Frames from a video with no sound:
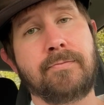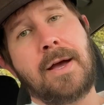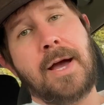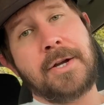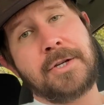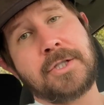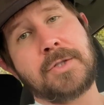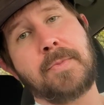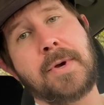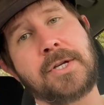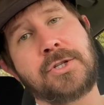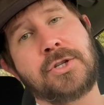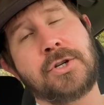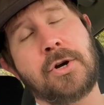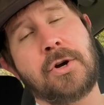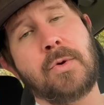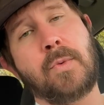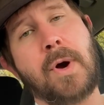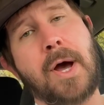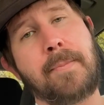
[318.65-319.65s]
I just made
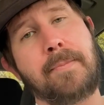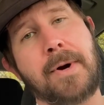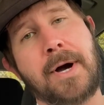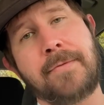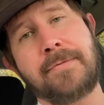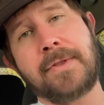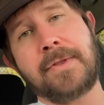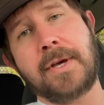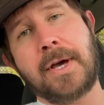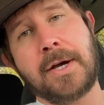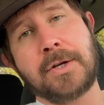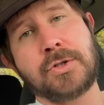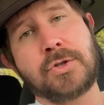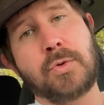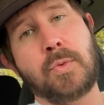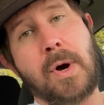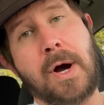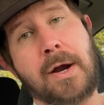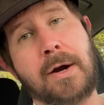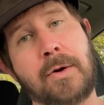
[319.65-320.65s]
sure to wipe off the
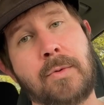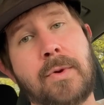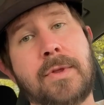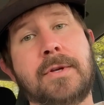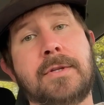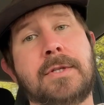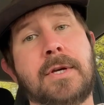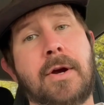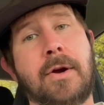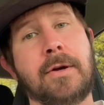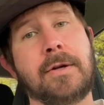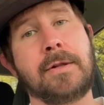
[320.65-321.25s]
extra water with a terry